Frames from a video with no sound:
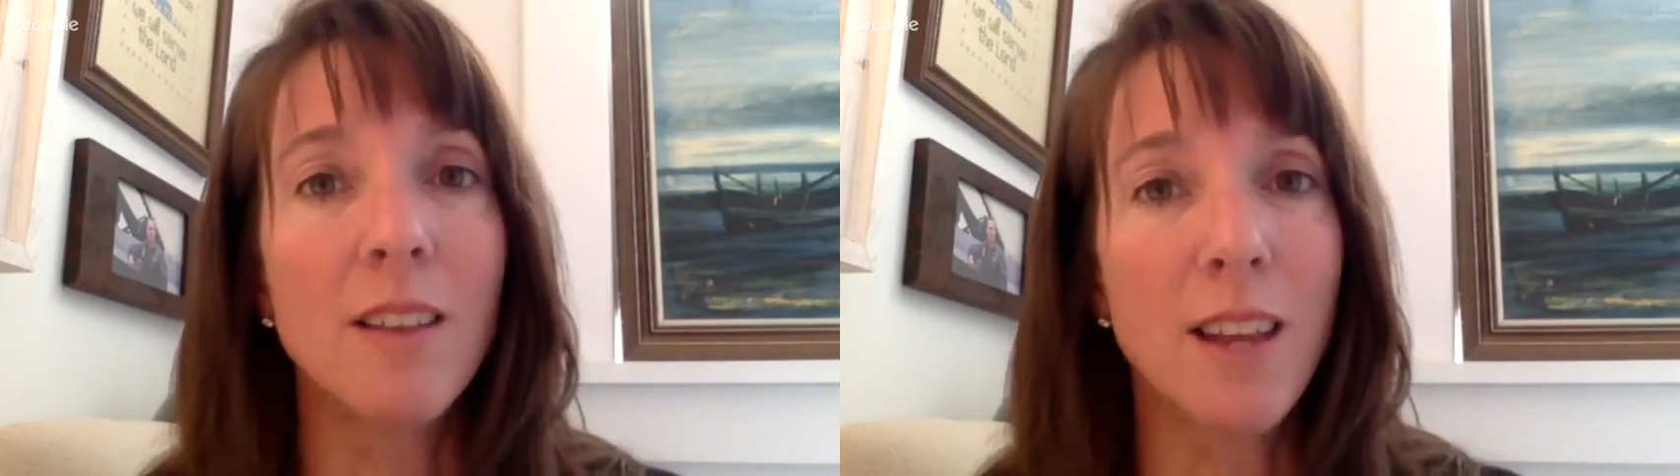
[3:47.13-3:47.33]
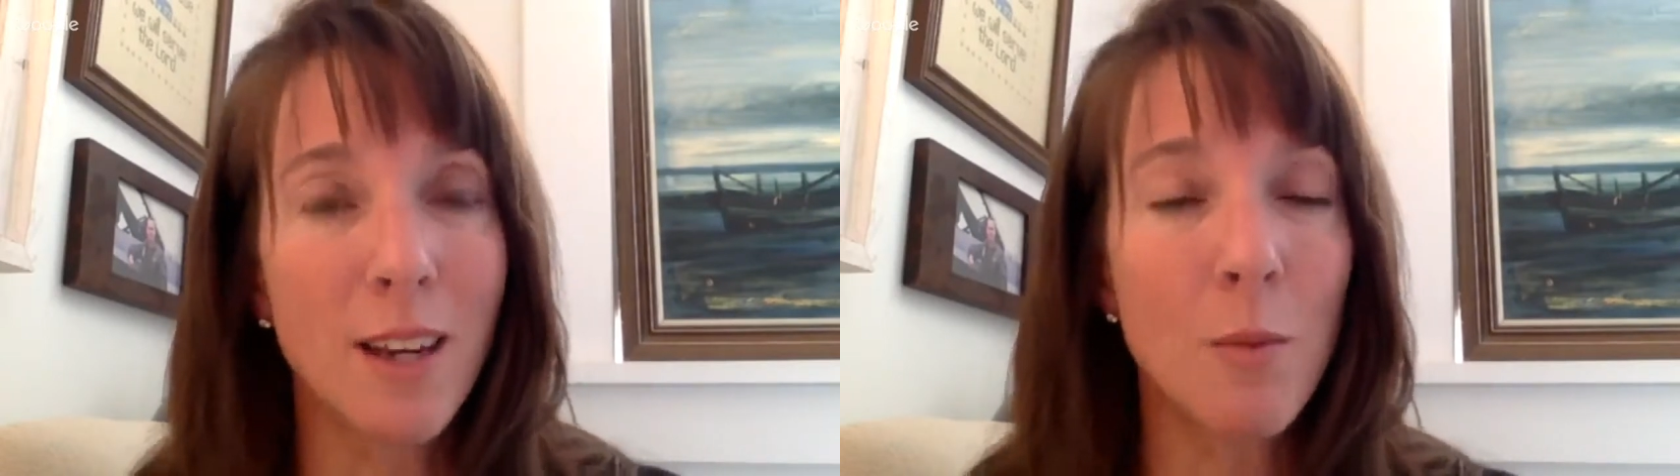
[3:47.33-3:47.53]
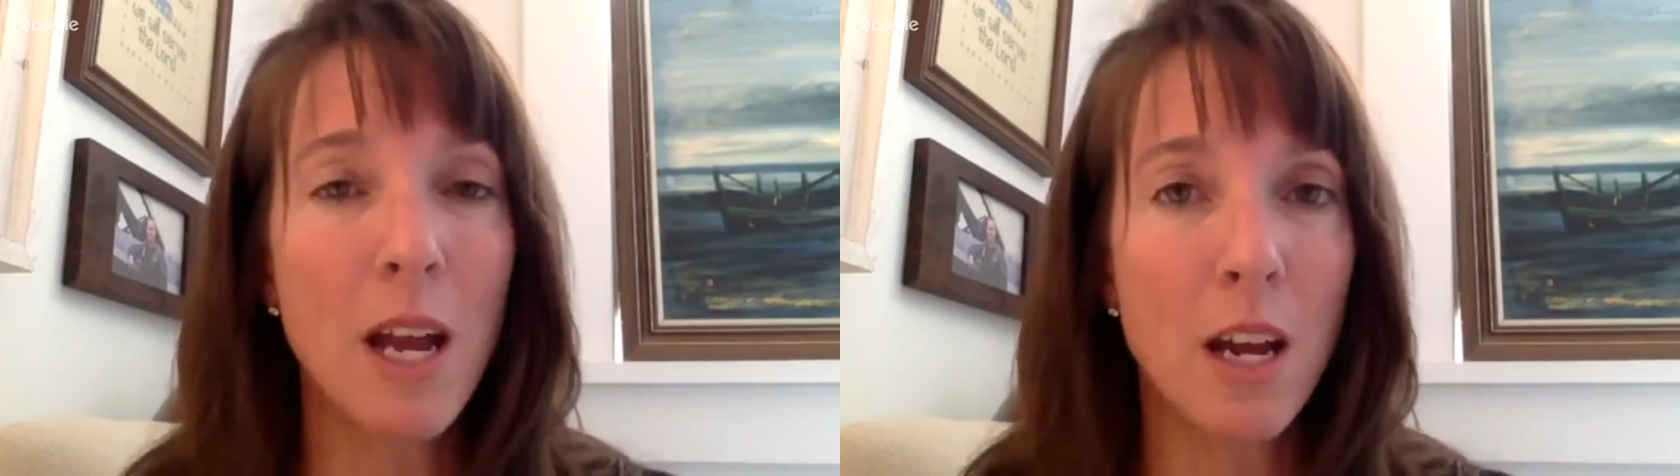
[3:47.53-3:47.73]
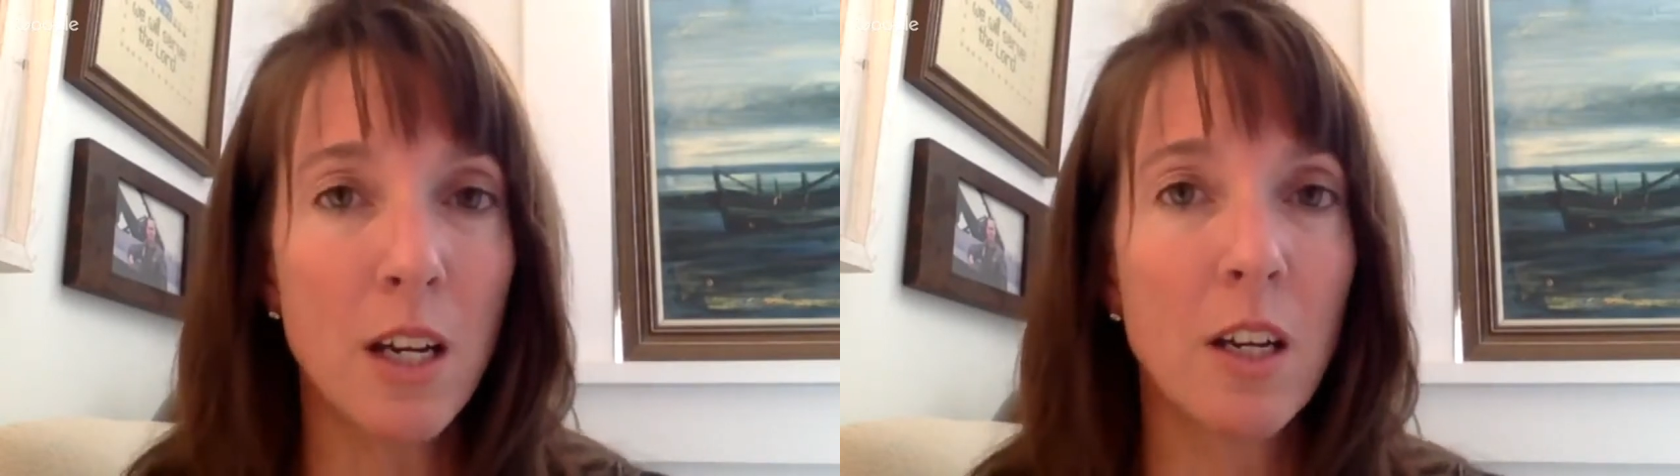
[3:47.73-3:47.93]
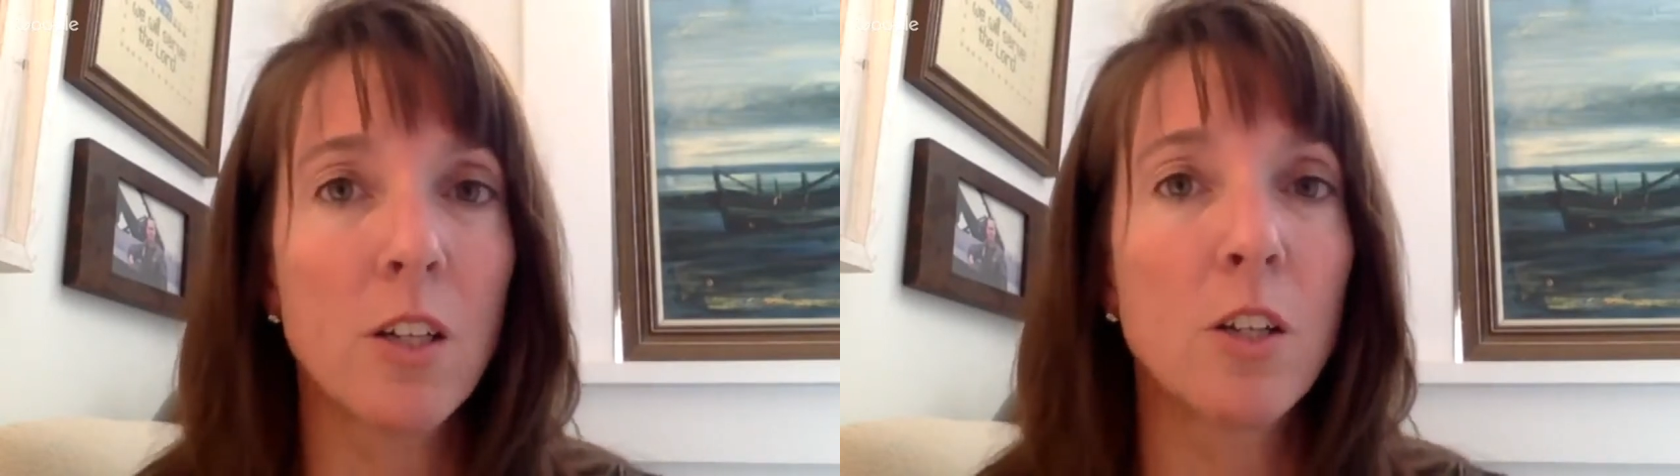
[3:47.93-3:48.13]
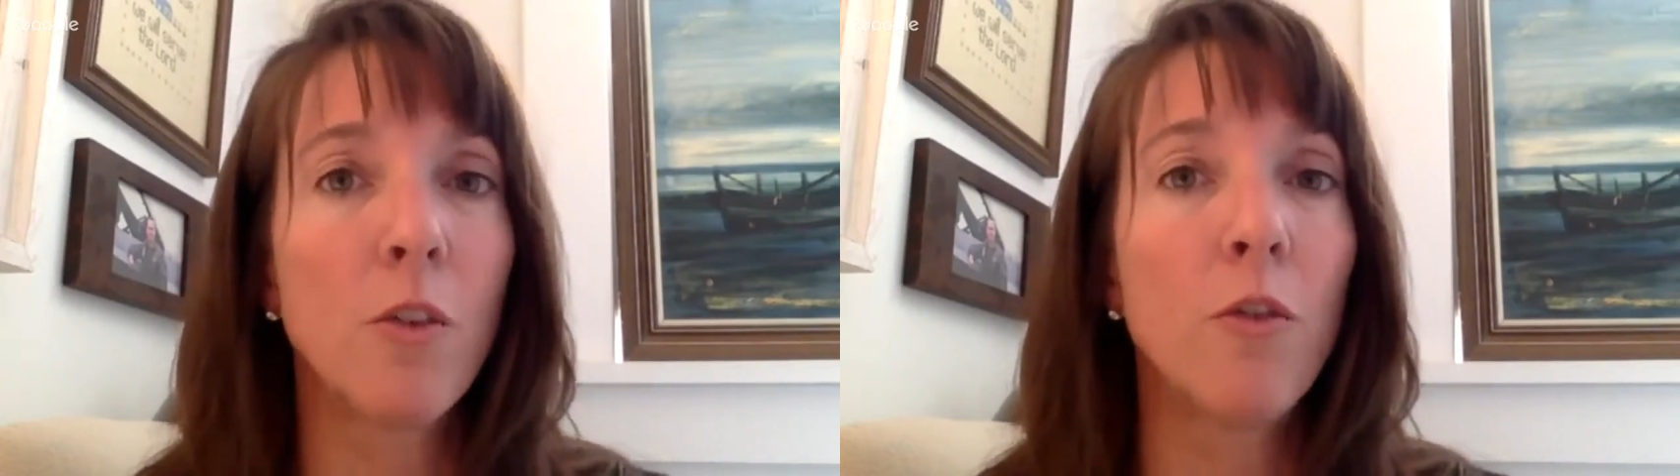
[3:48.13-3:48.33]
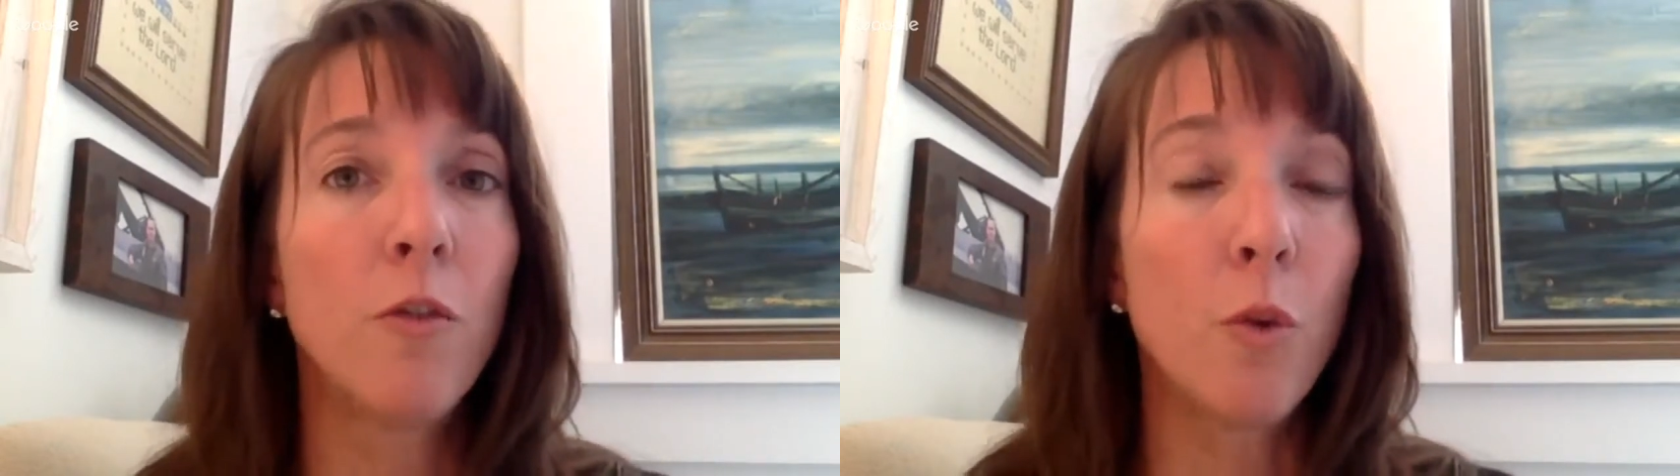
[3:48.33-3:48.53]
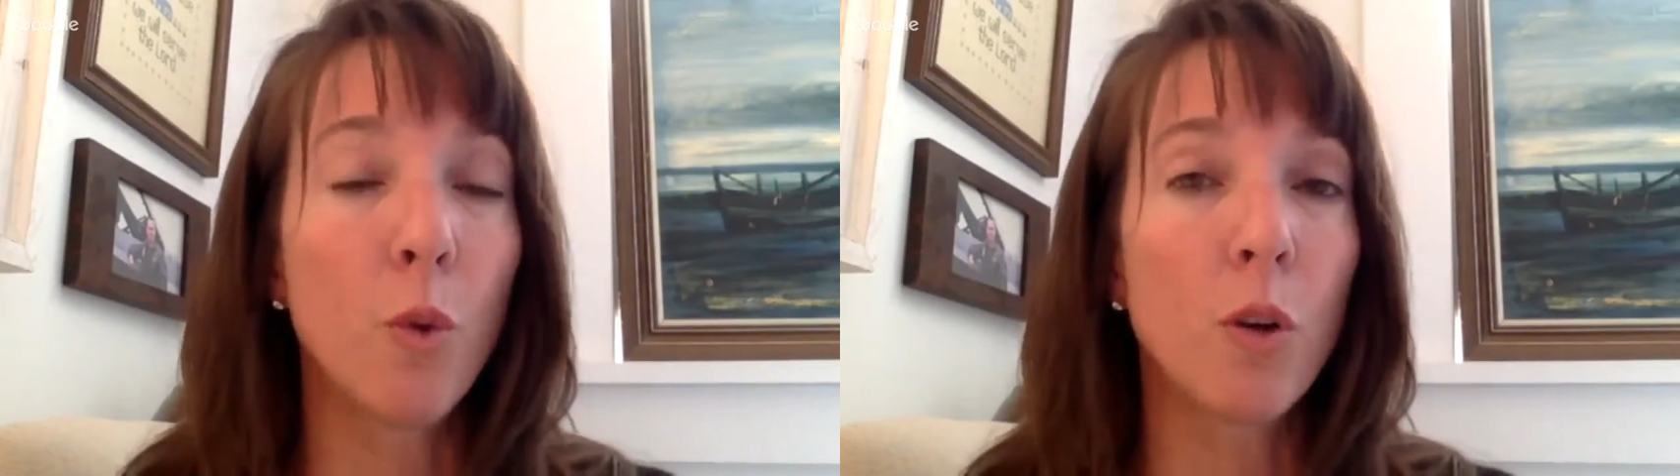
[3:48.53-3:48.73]
and the antibiotics
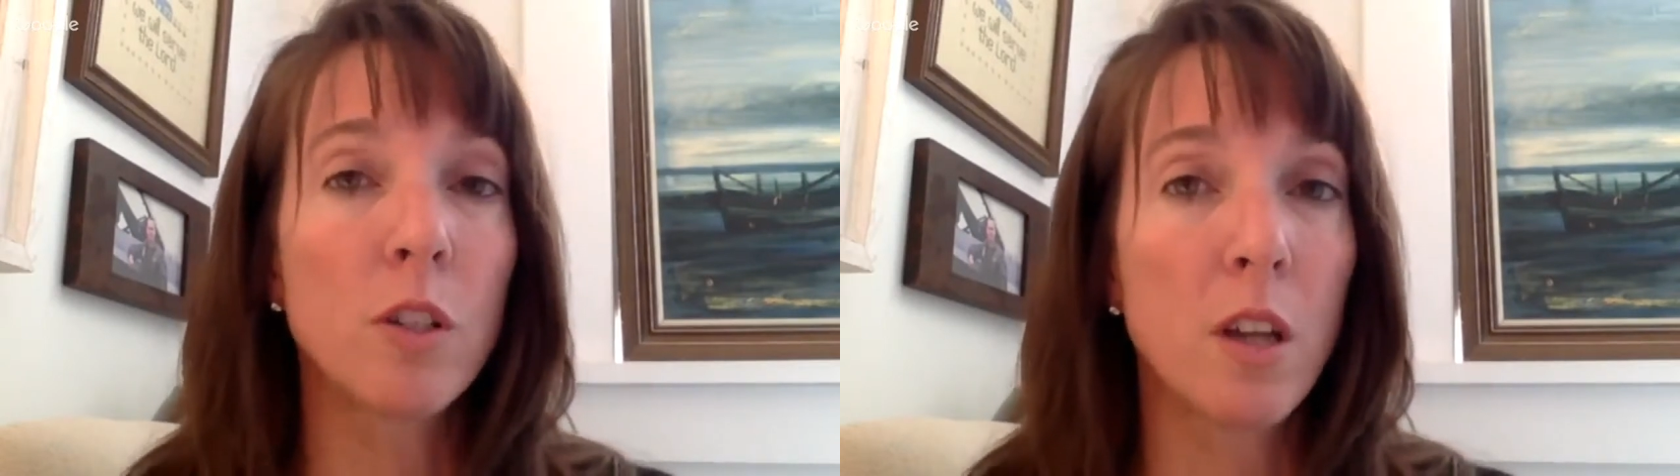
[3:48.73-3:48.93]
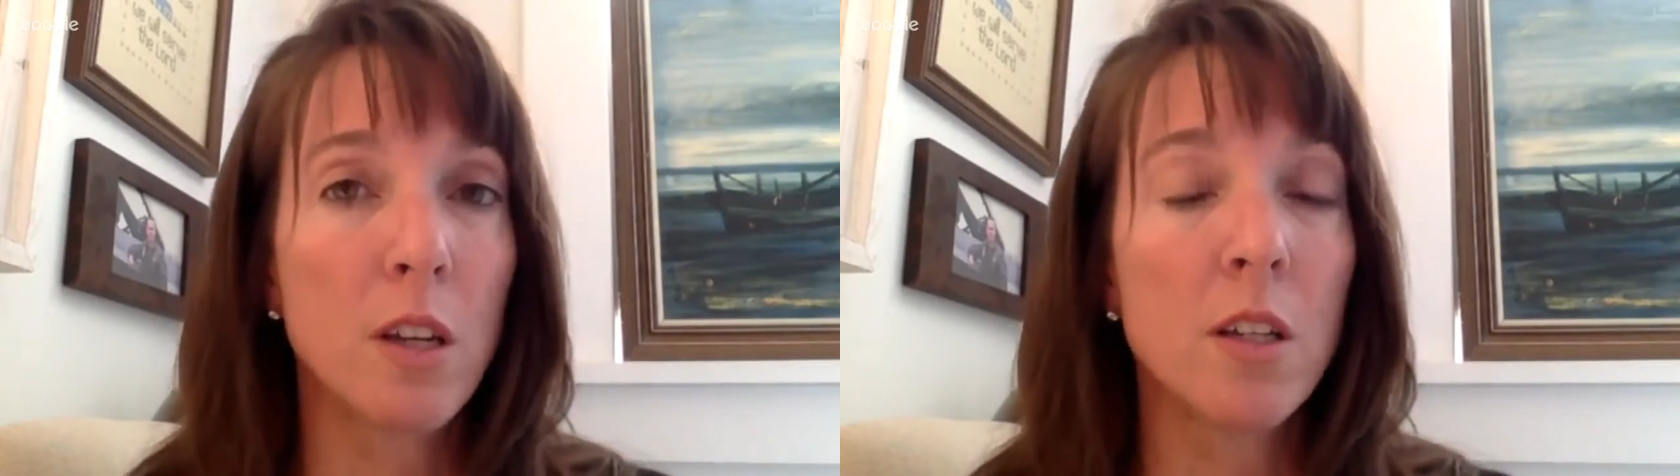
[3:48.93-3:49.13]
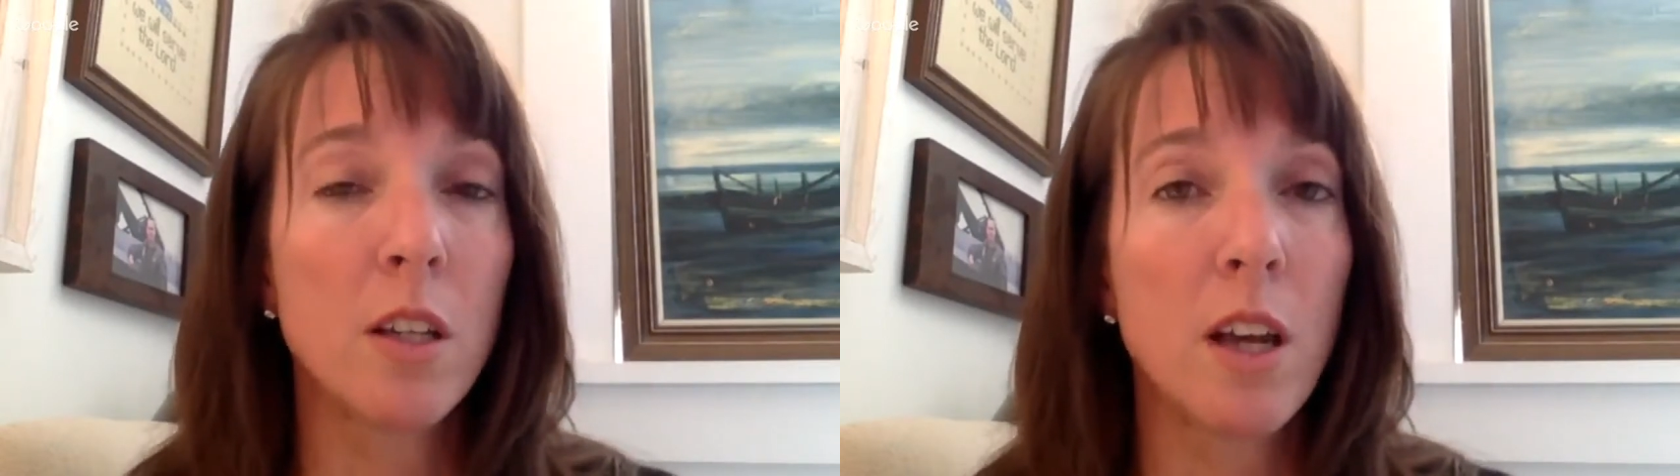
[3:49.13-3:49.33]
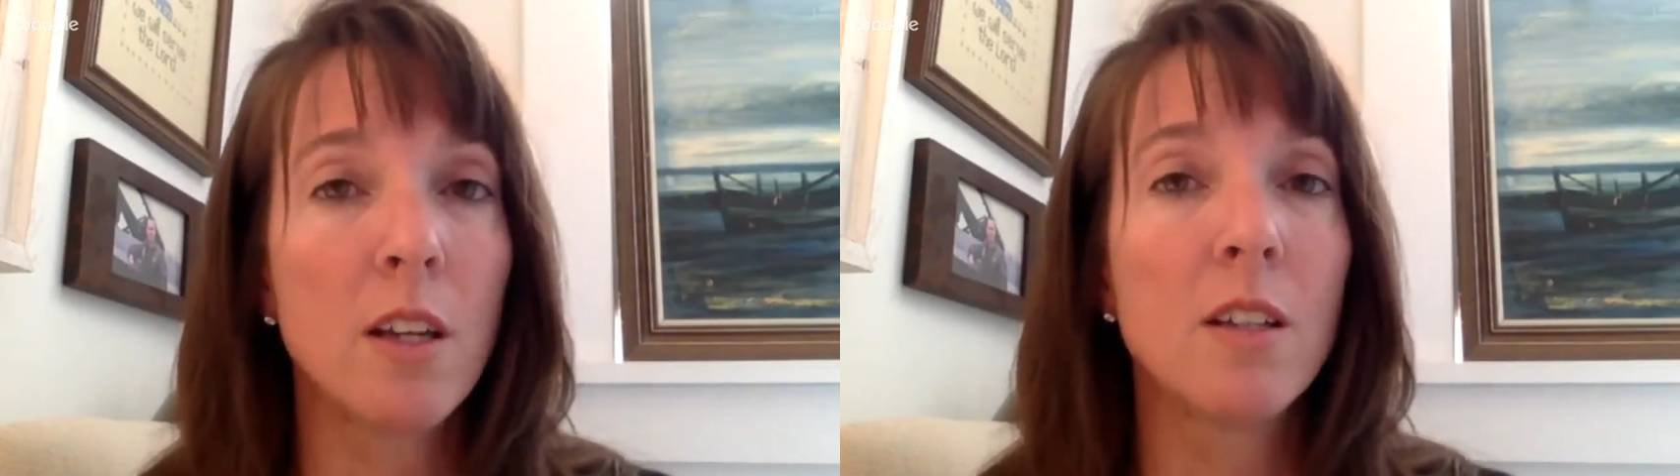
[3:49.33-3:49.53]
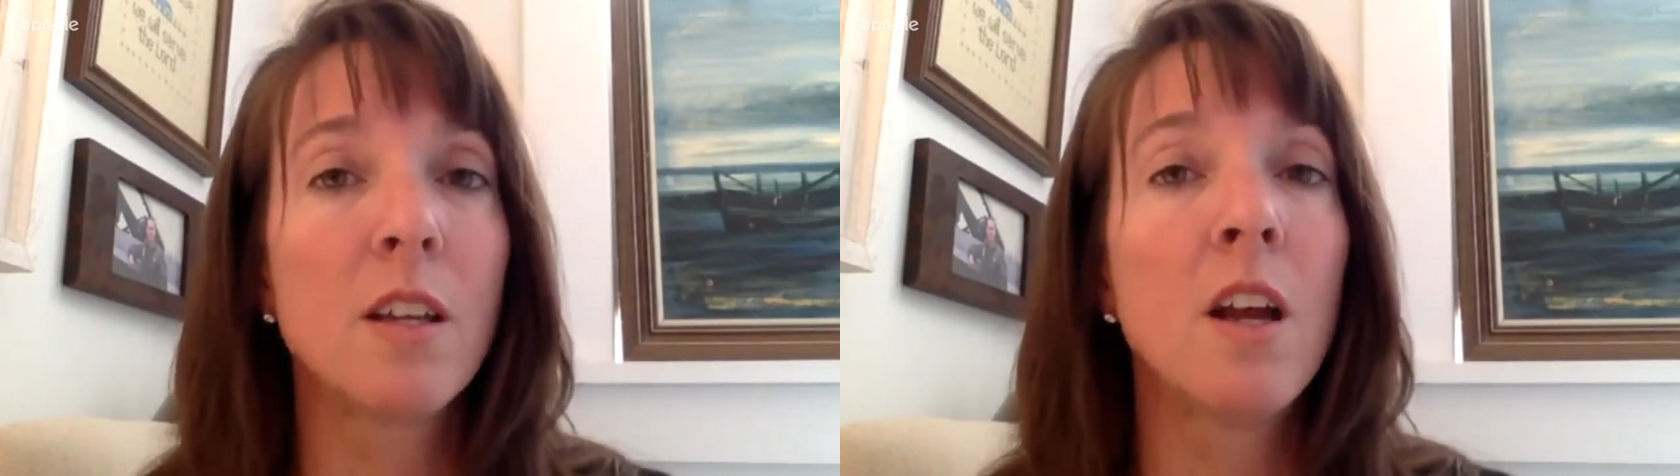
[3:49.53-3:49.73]
for sinusitis